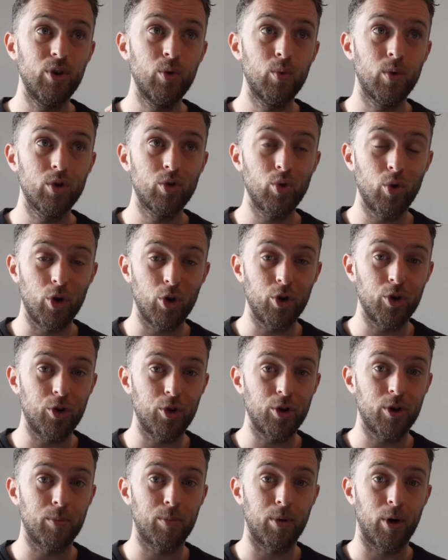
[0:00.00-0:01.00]
you want to hurt
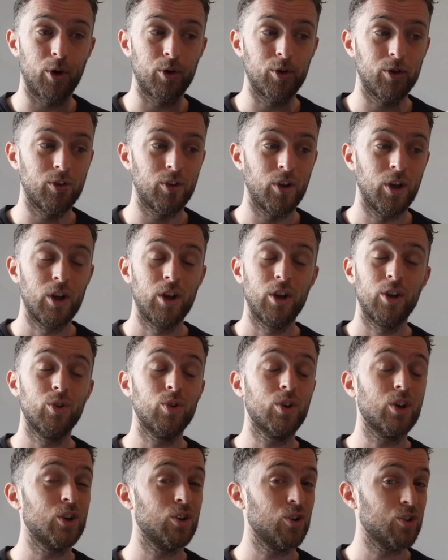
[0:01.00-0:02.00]
your opponent, you
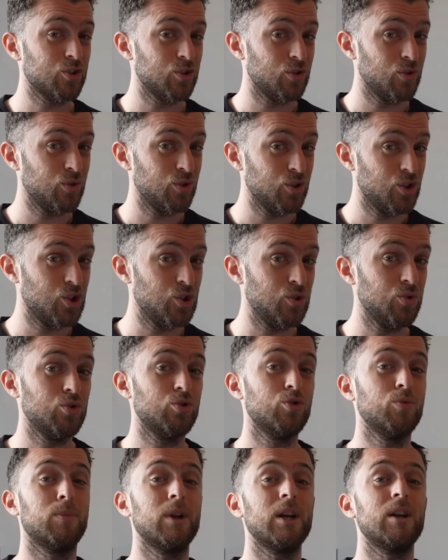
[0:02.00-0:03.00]
can also choose
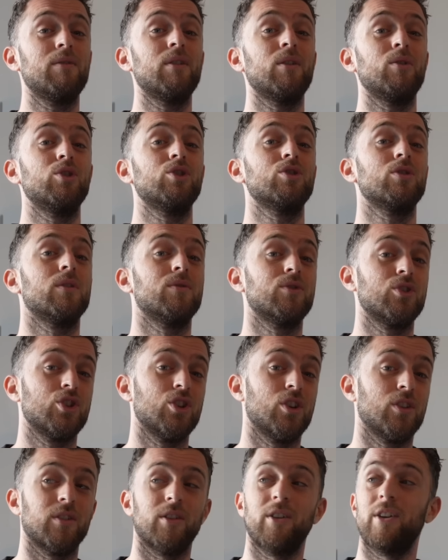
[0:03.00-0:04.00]
to play a very soft
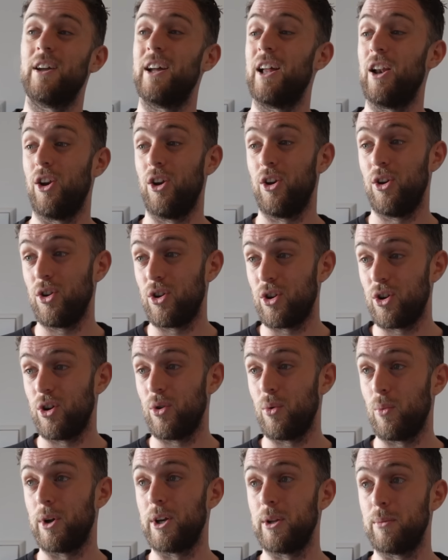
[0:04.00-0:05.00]
shot. Look
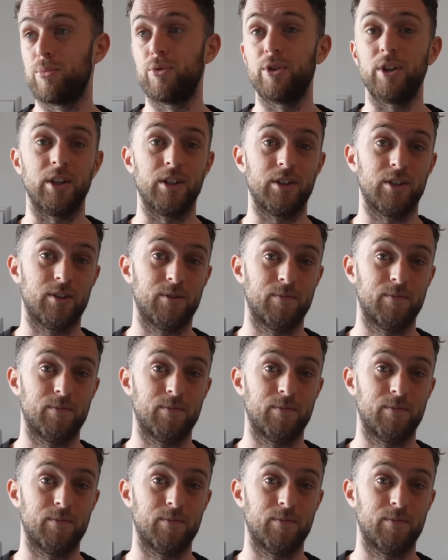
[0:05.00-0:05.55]
what it brings.